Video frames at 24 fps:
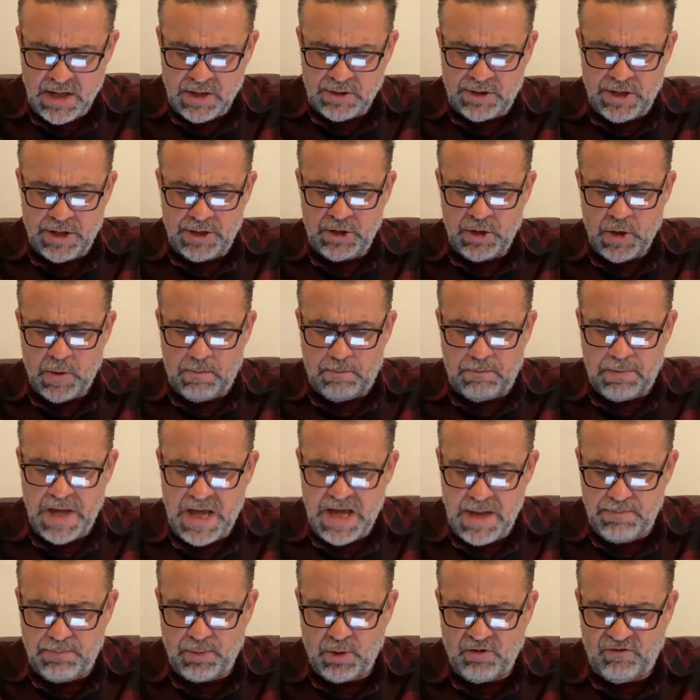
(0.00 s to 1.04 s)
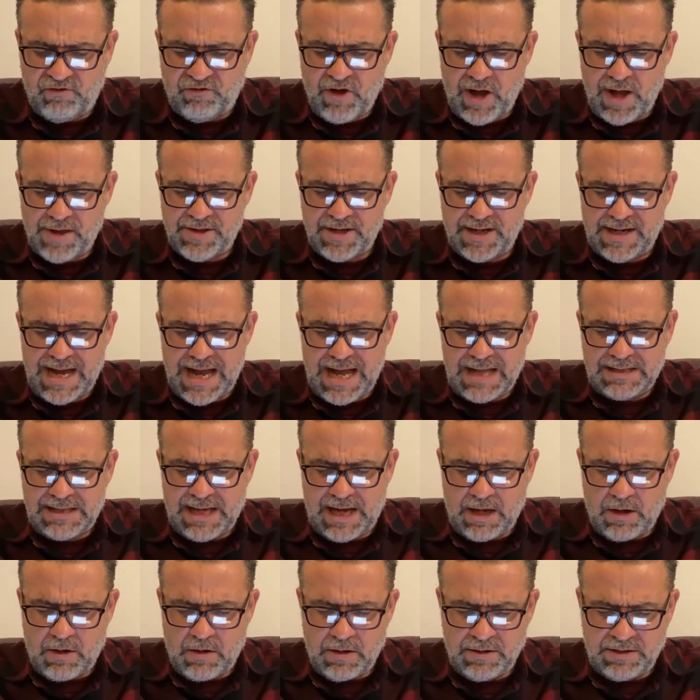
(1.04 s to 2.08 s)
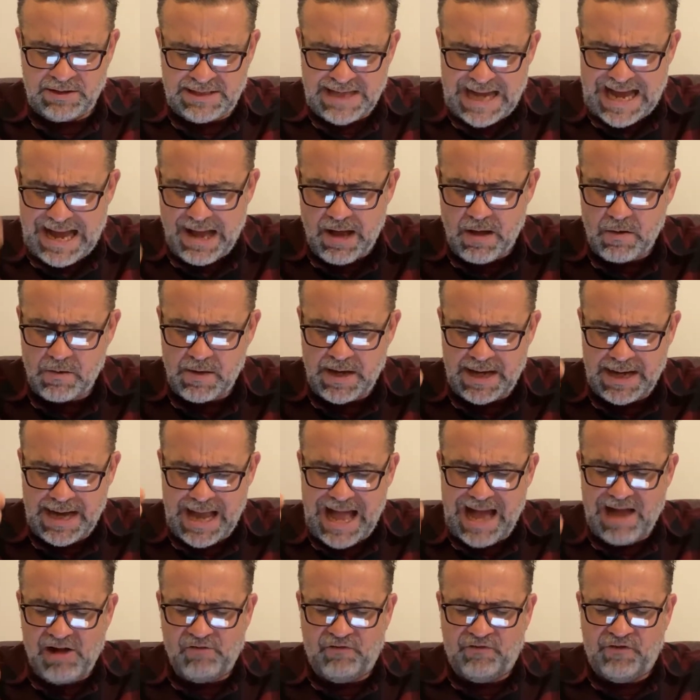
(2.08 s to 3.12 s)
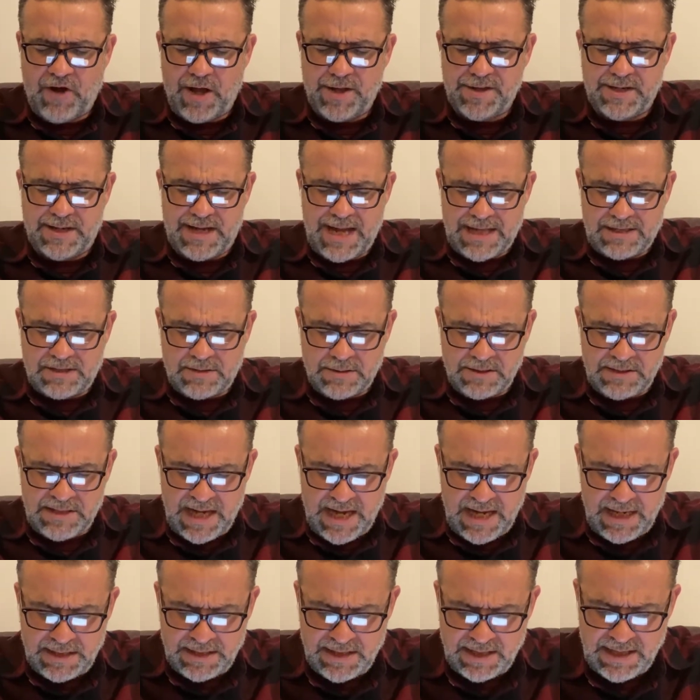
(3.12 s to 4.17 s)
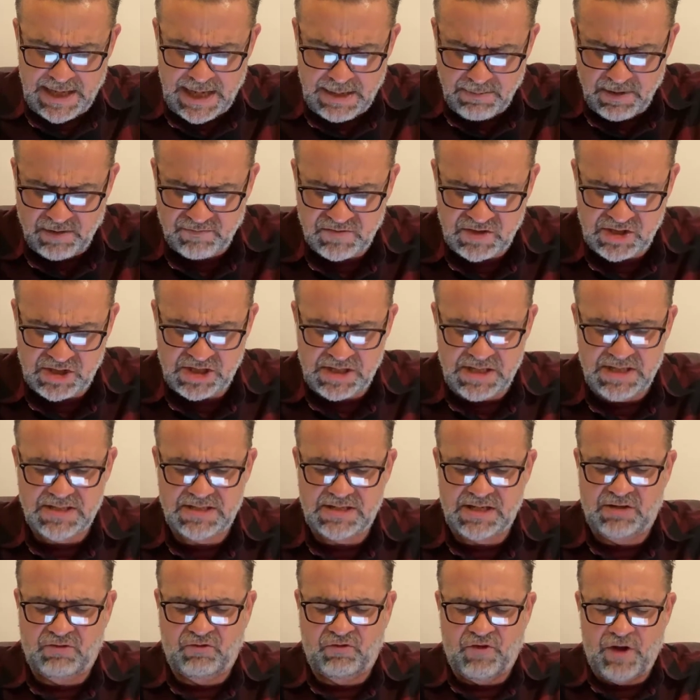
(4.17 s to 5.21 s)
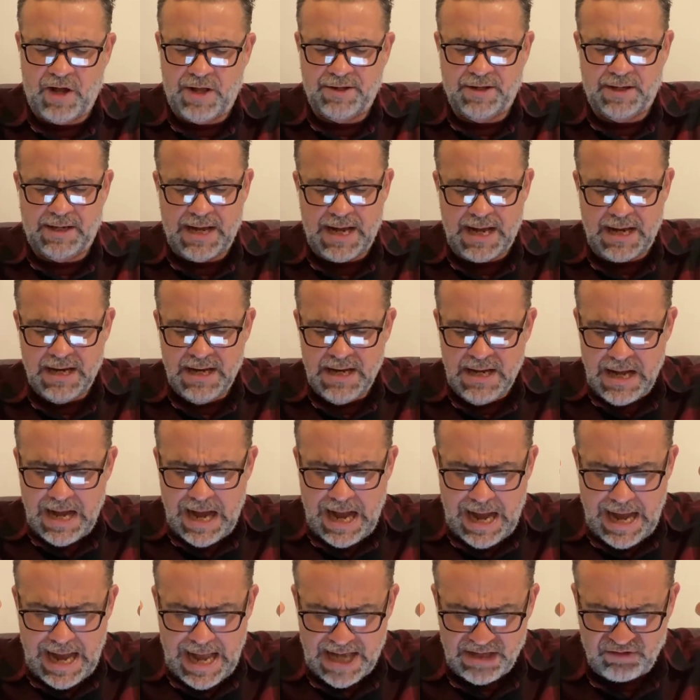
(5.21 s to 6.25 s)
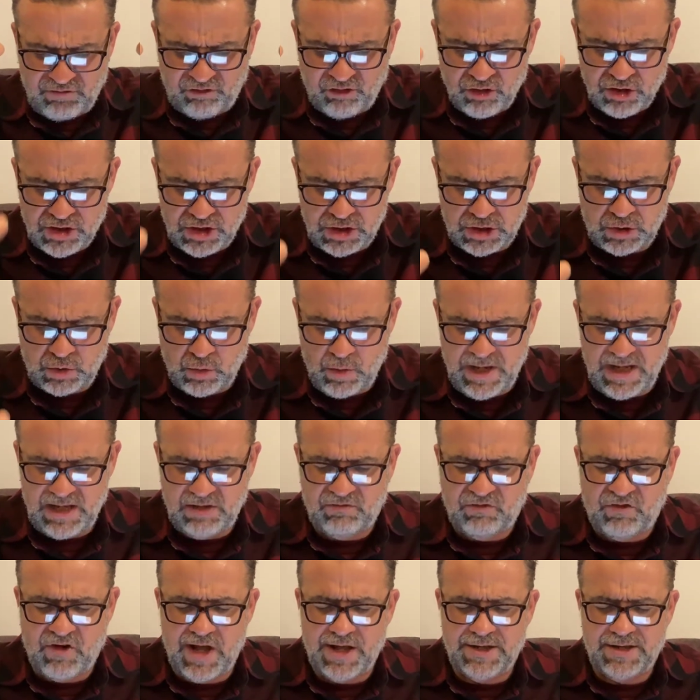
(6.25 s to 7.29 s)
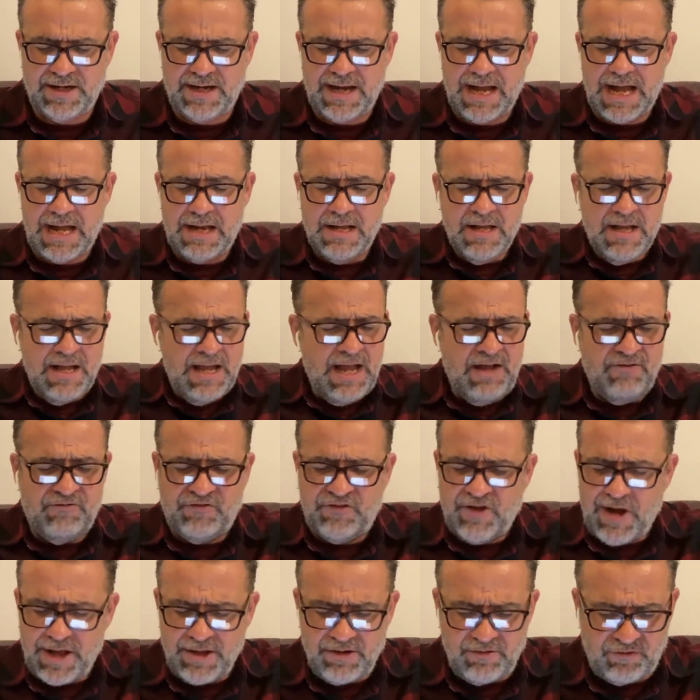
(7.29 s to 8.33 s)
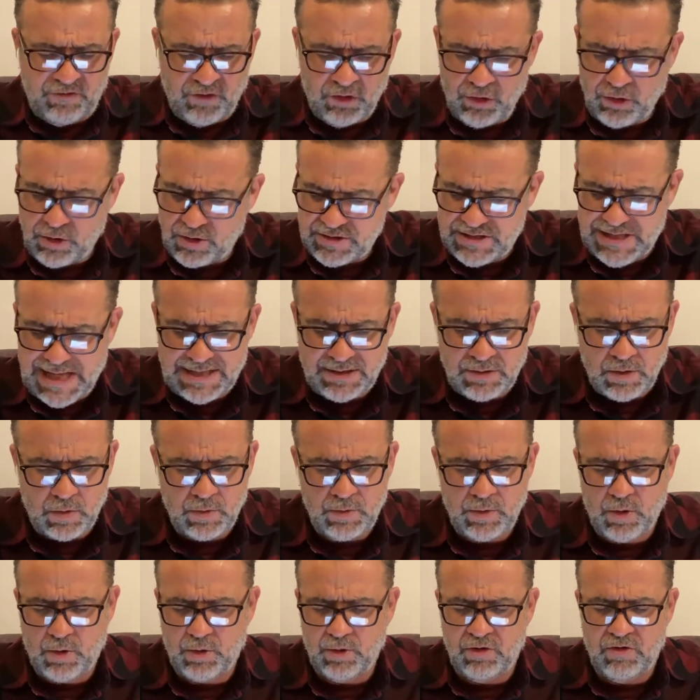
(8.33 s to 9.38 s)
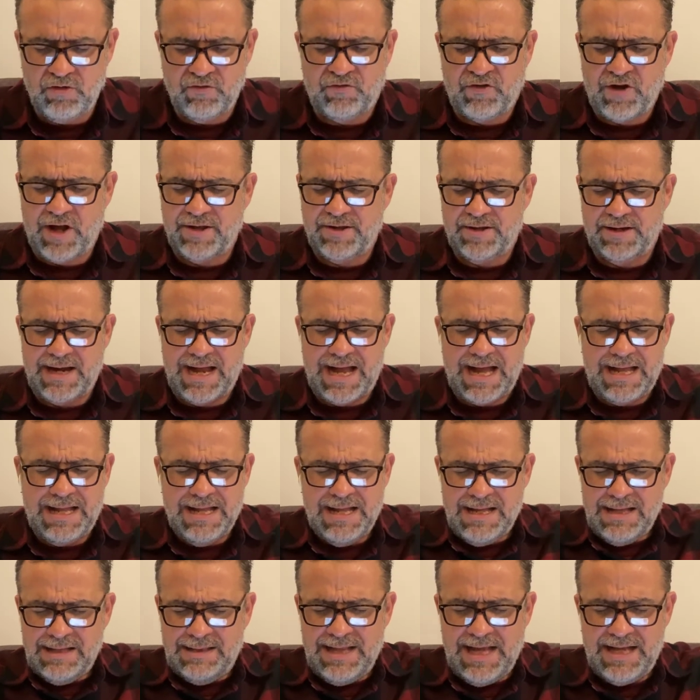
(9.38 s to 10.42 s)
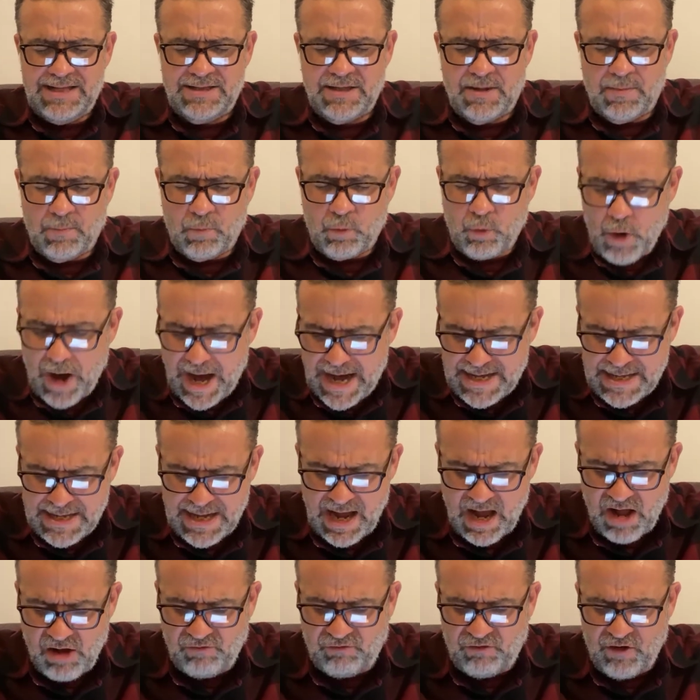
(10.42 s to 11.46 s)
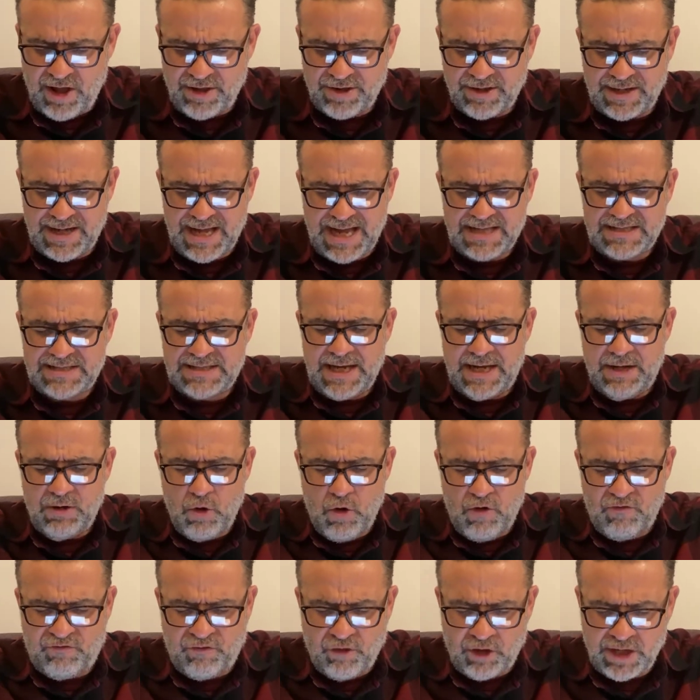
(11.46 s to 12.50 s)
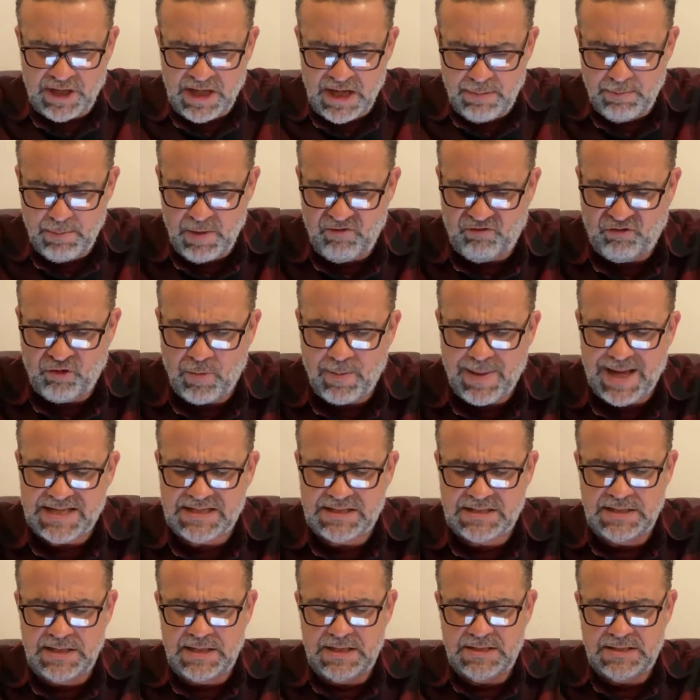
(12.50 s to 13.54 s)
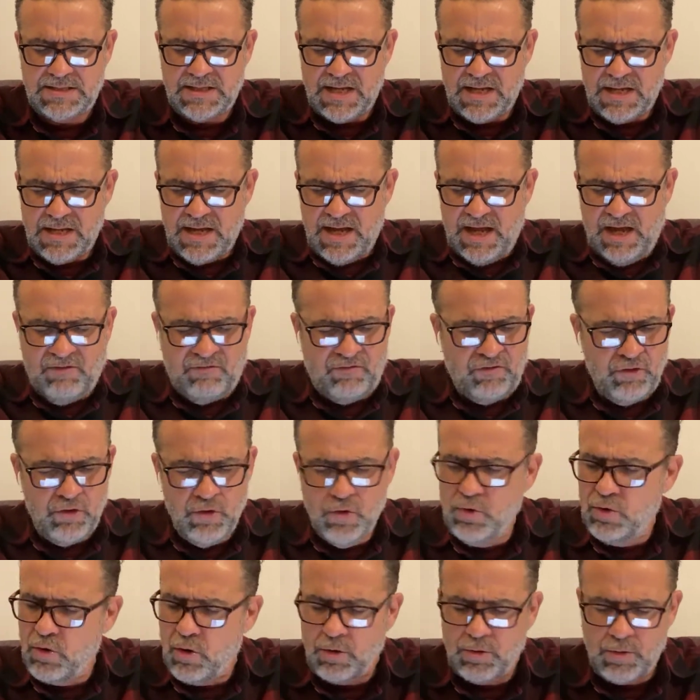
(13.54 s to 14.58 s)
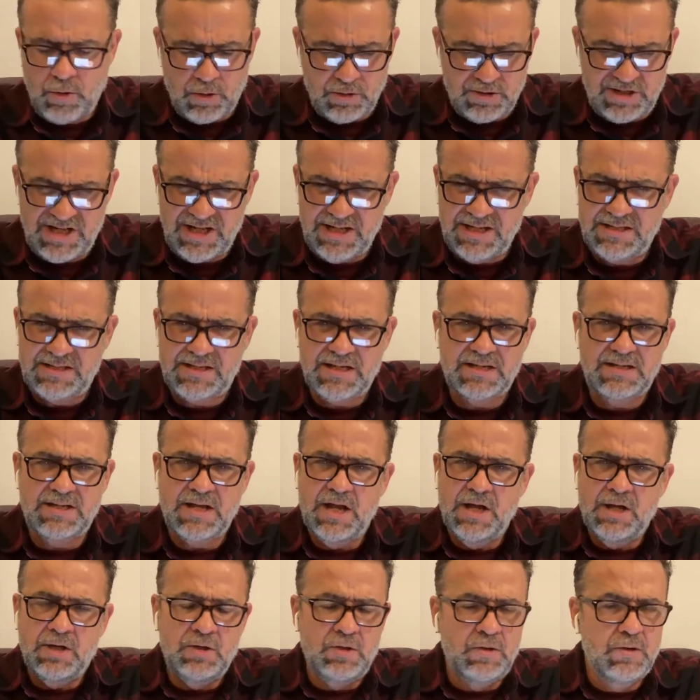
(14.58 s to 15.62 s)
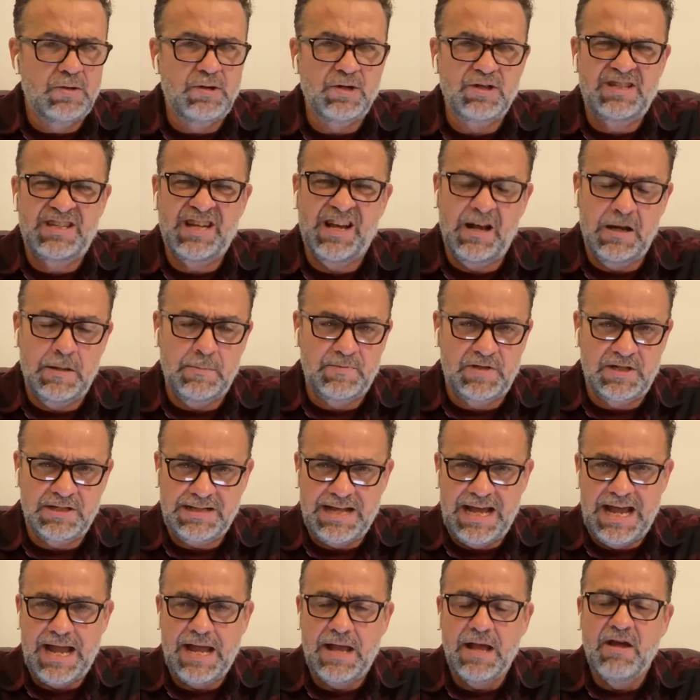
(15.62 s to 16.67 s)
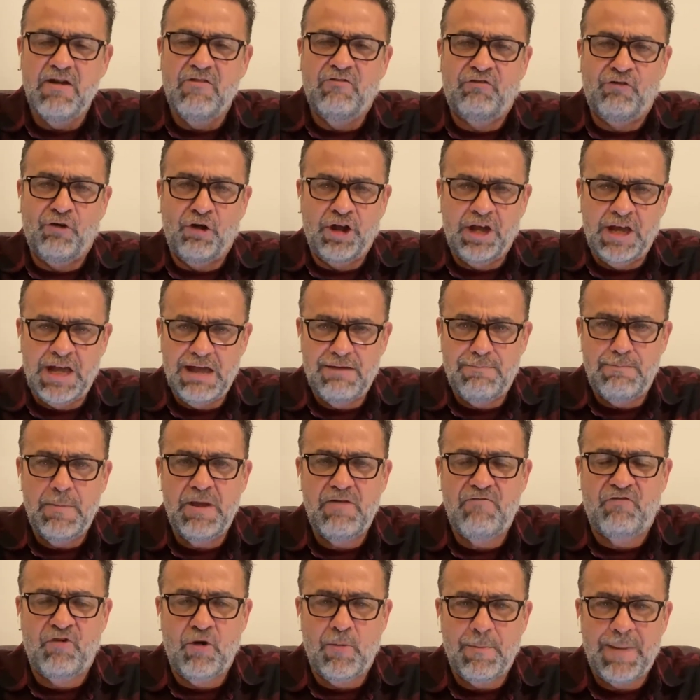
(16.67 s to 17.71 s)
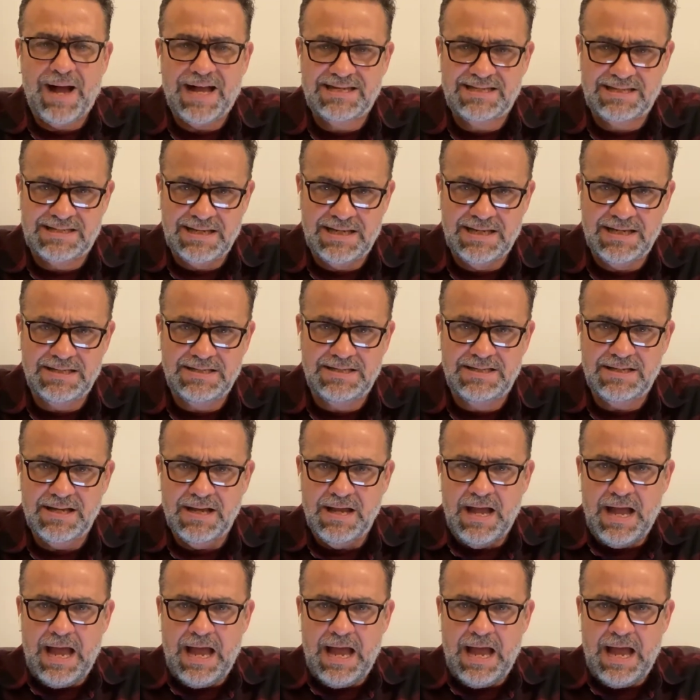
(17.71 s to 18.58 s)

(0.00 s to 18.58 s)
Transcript: that your people, Father God, that are down and out, Father God, today in the name of Jesus, Father God, I ask for strength, Father God, and Father, for those that don't know you, Father God, let them right now, Father God, say, Lord, forgive me for my sins if you don't know Jesus, you could tell him today, forgive me for my sins.